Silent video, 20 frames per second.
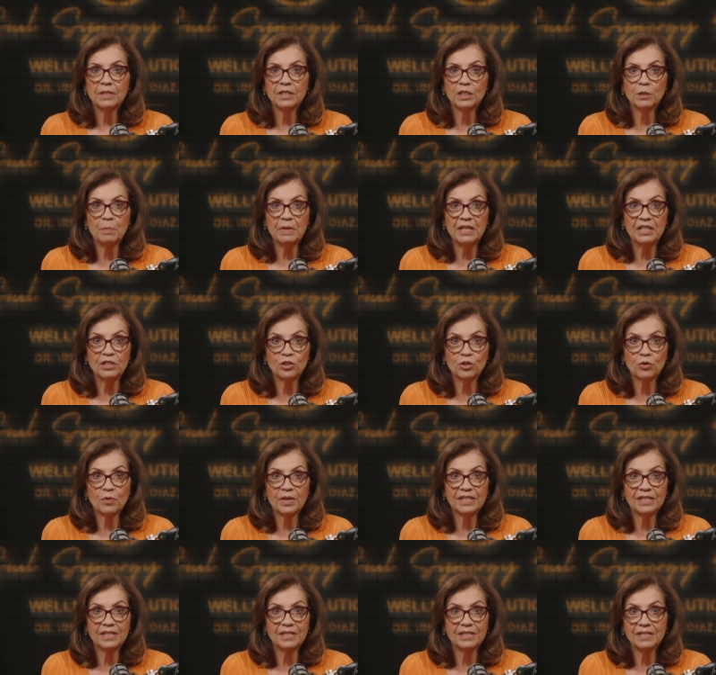speaks to
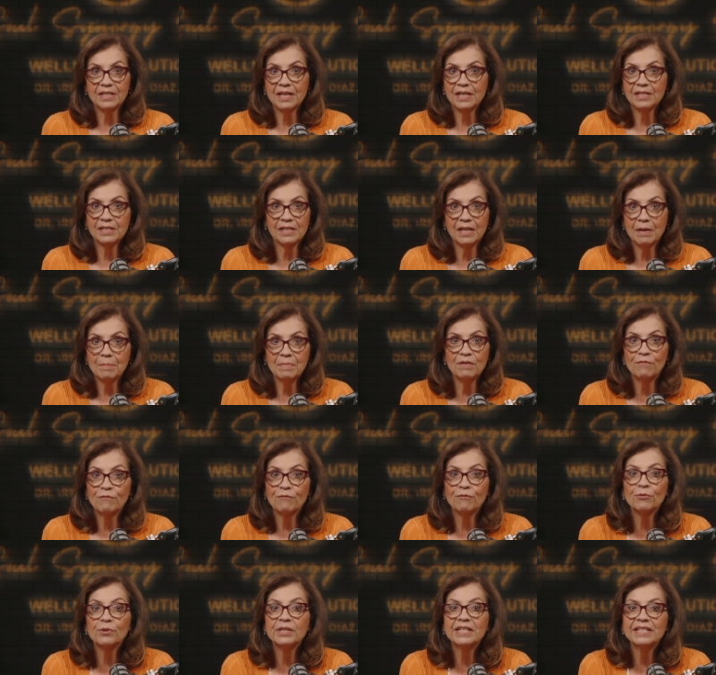us and says, let me
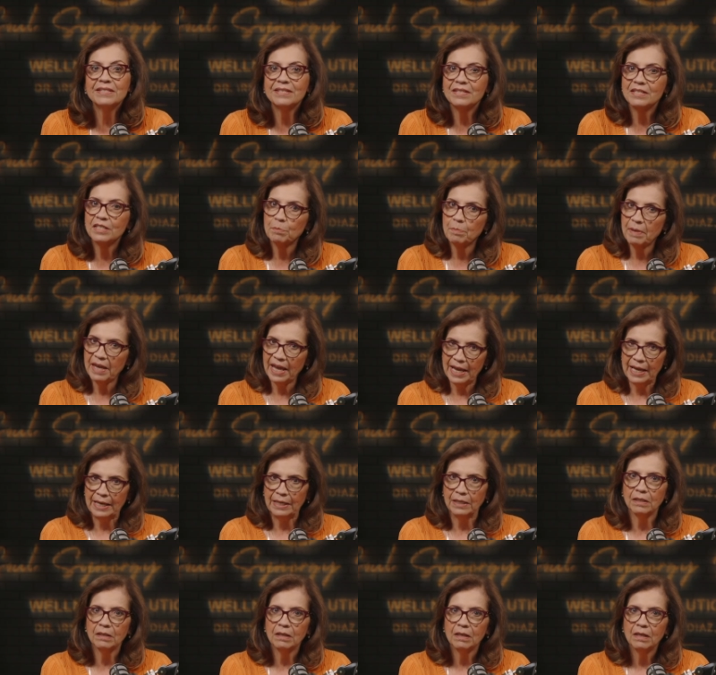freeze this
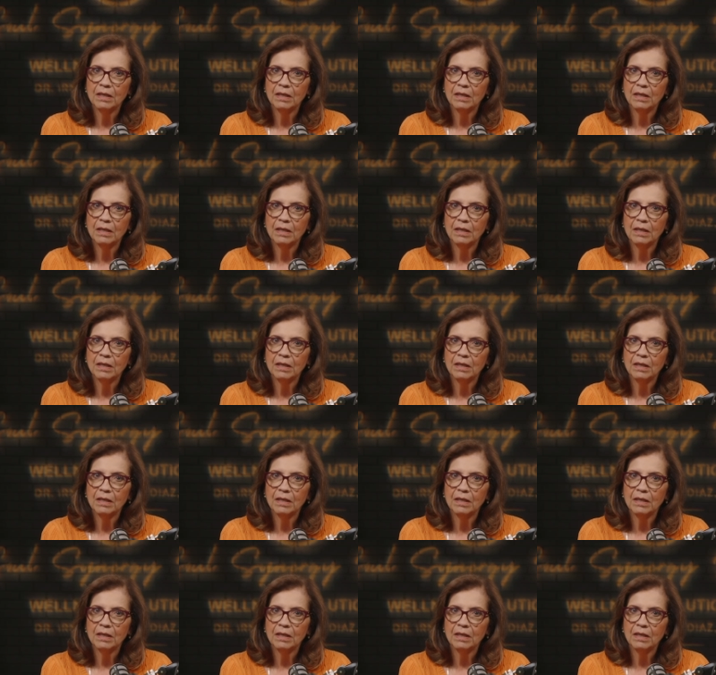pain